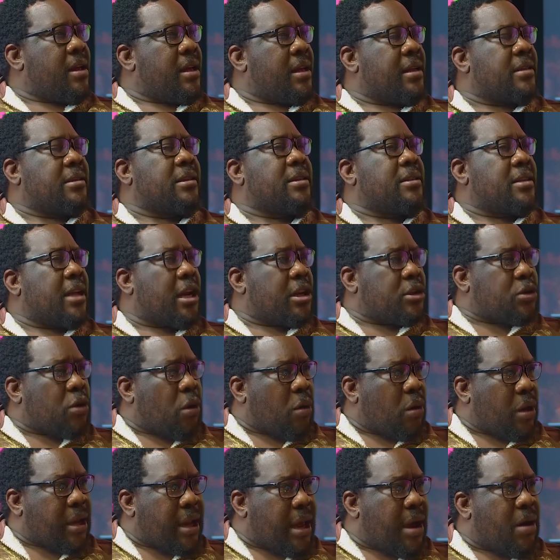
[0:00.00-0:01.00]
Is it the
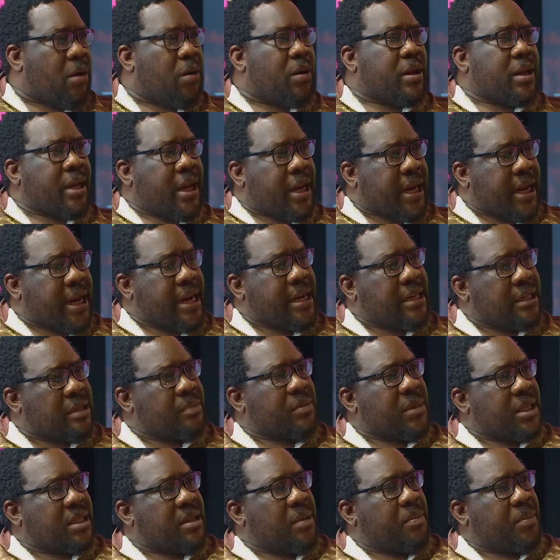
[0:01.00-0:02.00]
dollar or the rand,
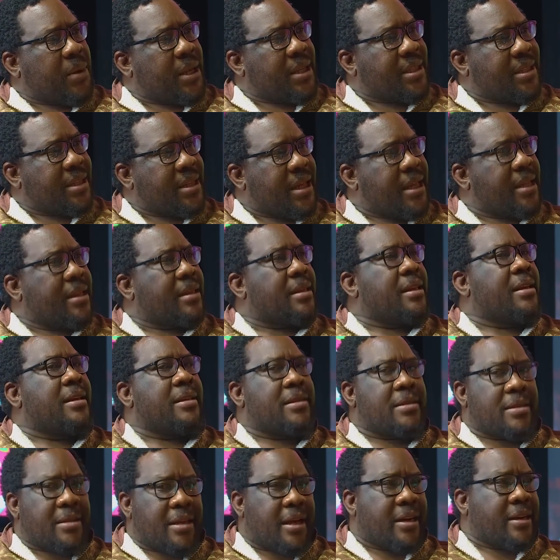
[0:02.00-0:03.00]
Mr. President?
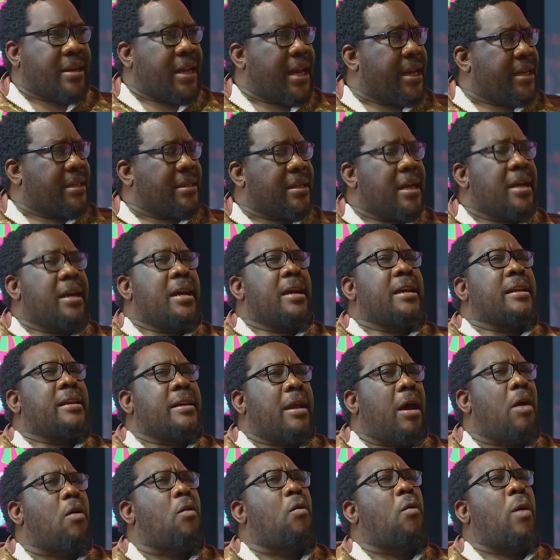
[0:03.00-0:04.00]
Is the rand.
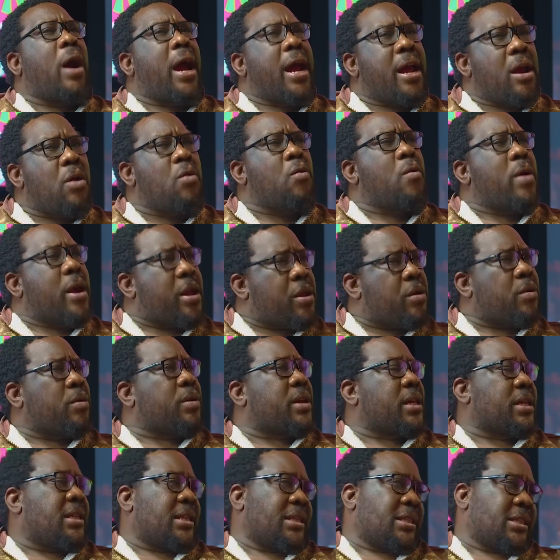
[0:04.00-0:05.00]
Now, why were you
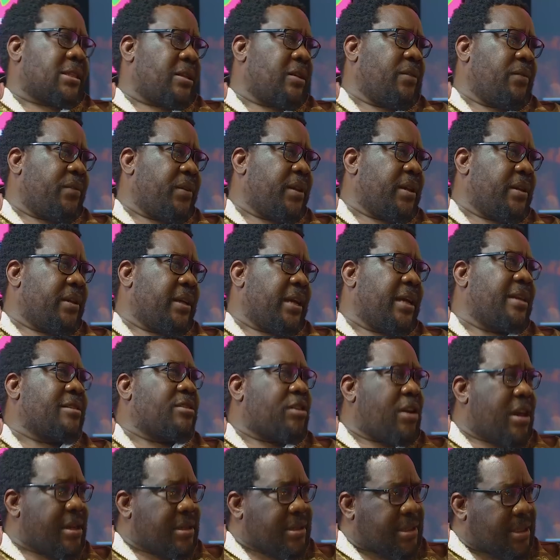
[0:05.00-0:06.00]
receiving a
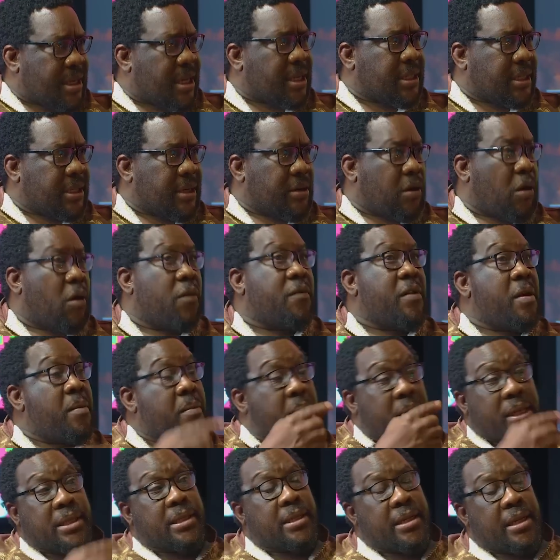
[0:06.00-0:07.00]
transaction of a
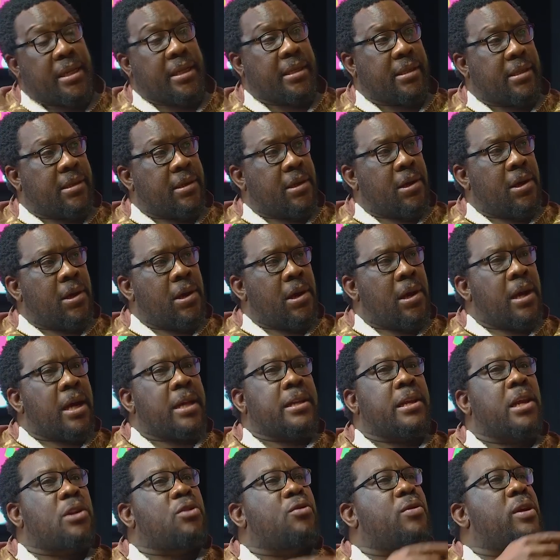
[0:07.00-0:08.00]
business
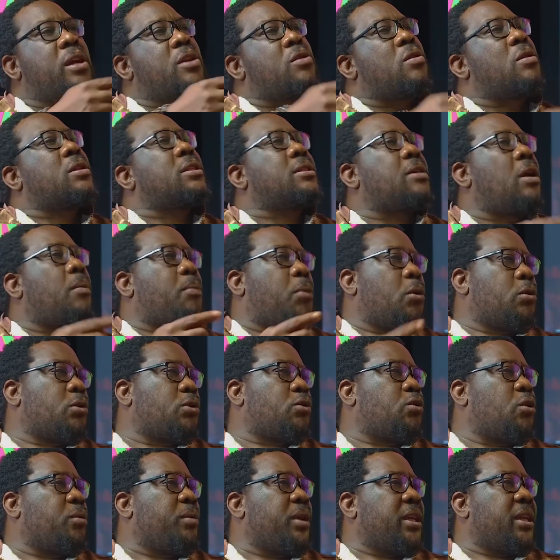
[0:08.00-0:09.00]
that you were not
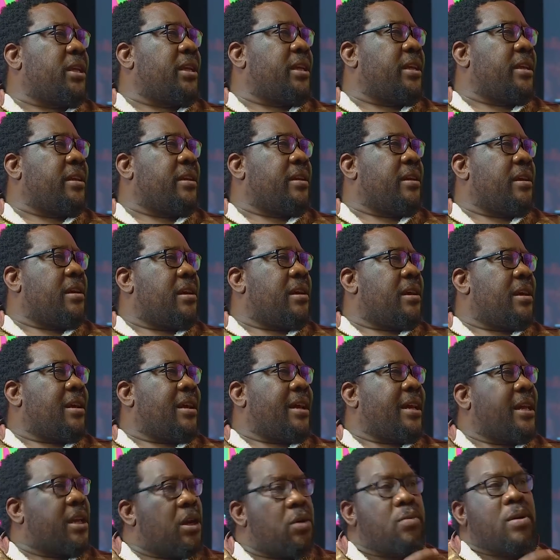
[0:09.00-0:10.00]
supposed to be in?
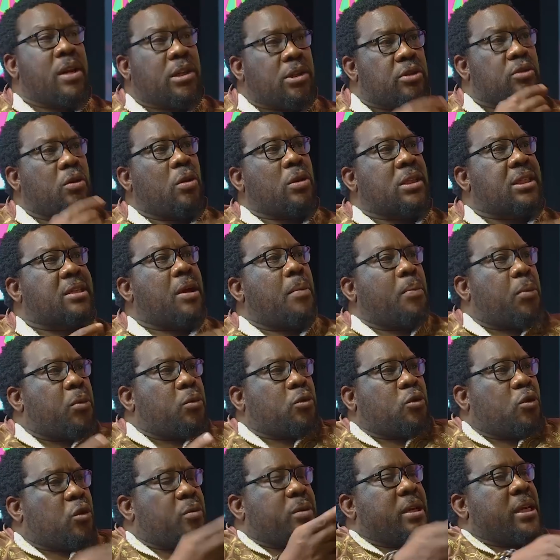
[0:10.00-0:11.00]
He was not
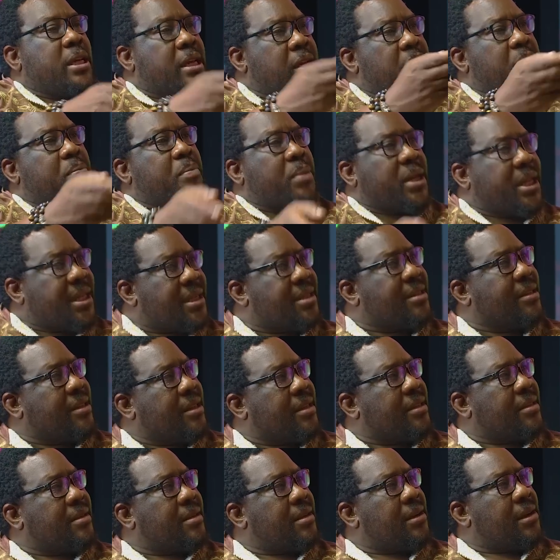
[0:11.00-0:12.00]
supposed to be in
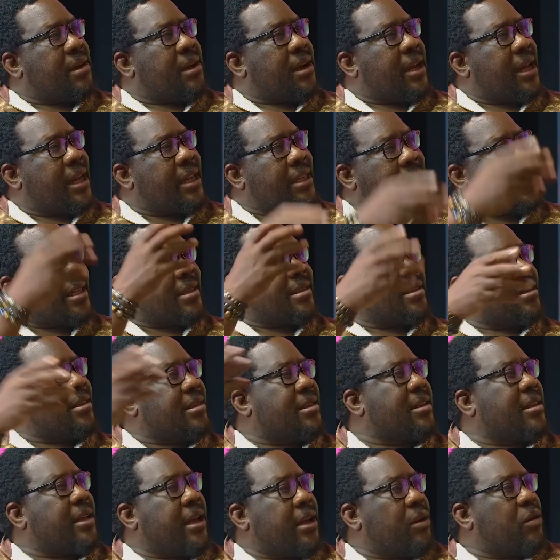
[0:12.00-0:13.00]
business as the
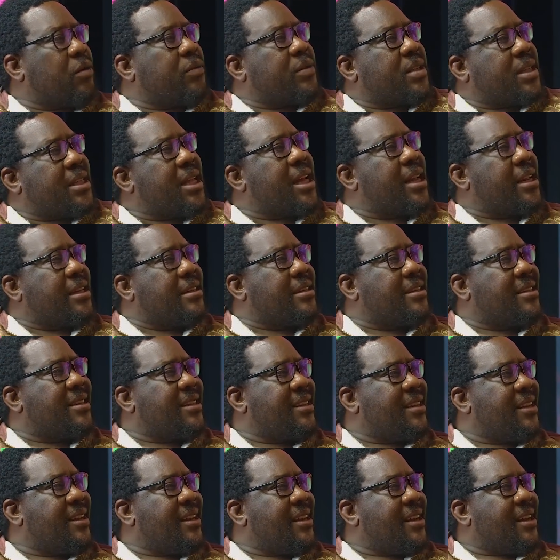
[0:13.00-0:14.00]
sitting head of state.
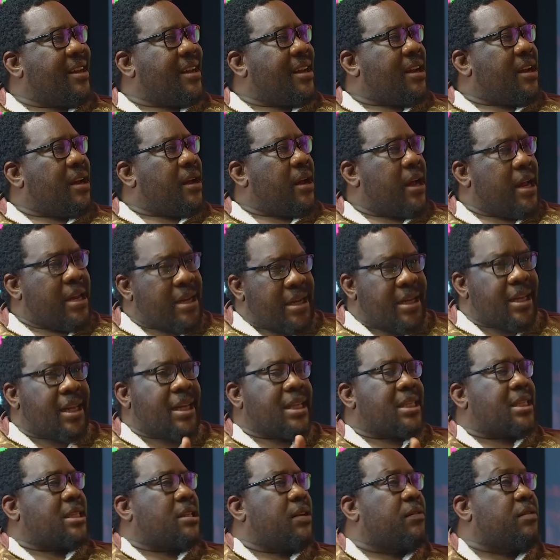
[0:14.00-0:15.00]
Yeah. And he
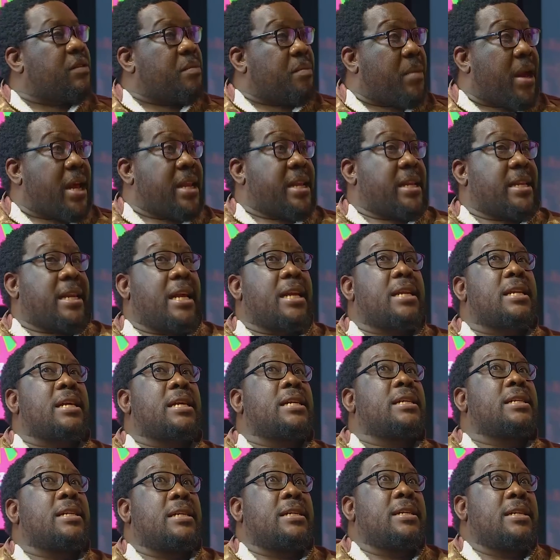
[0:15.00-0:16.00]
received money that
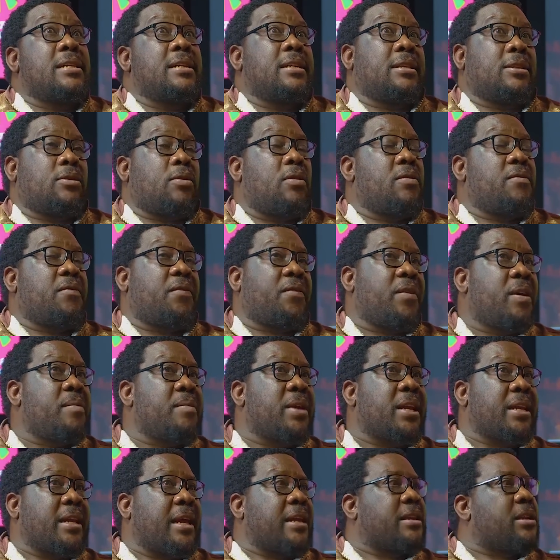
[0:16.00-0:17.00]
he is
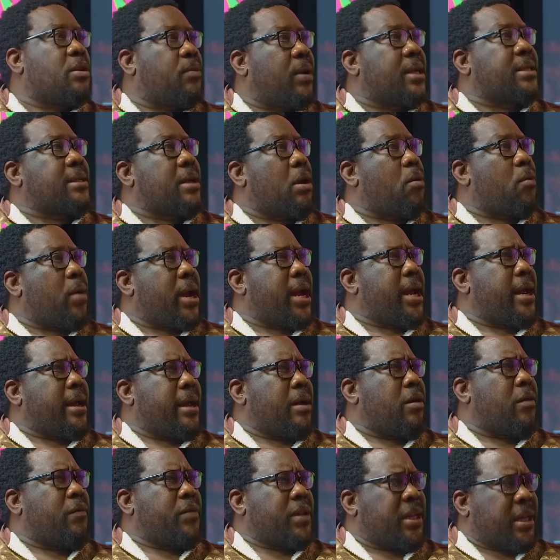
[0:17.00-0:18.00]
confirming that he was
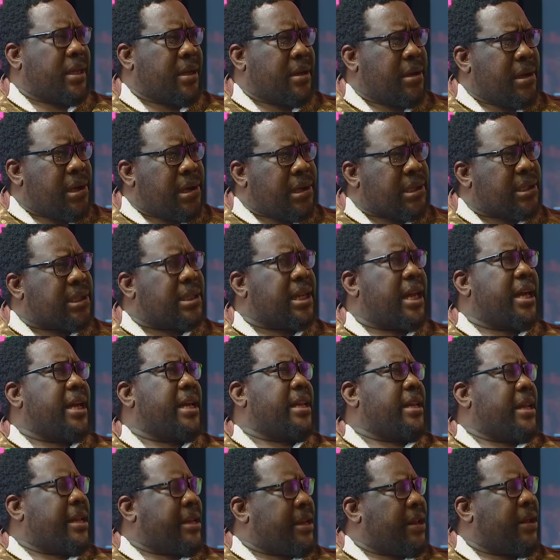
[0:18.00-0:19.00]
aware of the
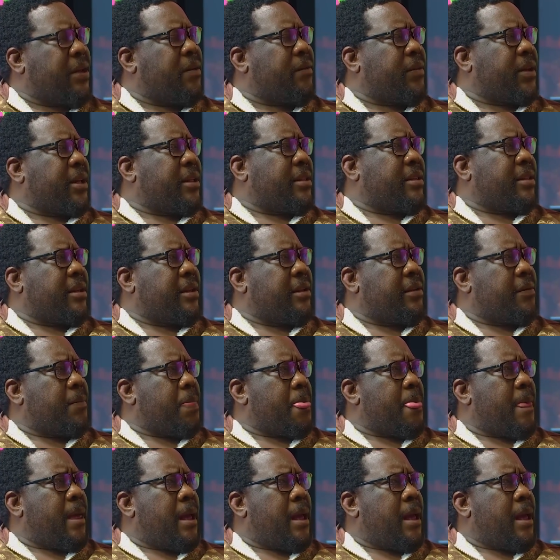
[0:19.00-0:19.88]
sale and everything.